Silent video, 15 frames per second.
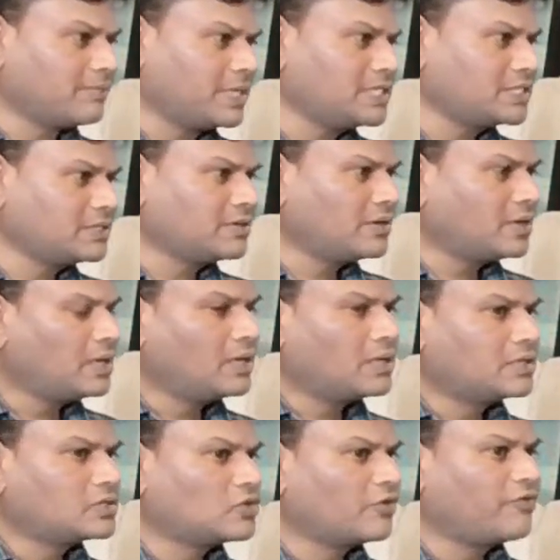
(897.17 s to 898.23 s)
is a must.
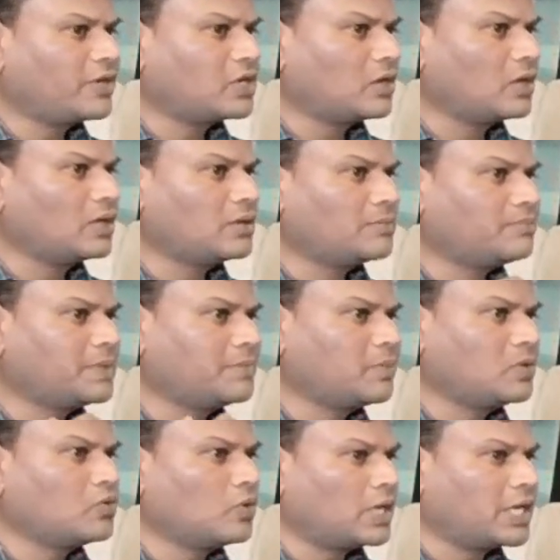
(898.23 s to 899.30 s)
So if at all
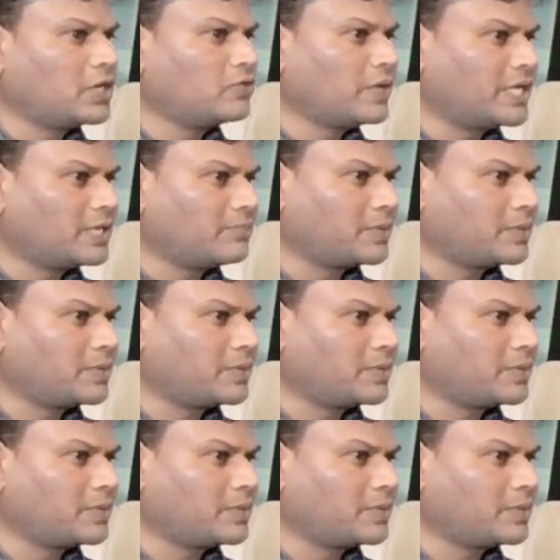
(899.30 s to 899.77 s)
people who are into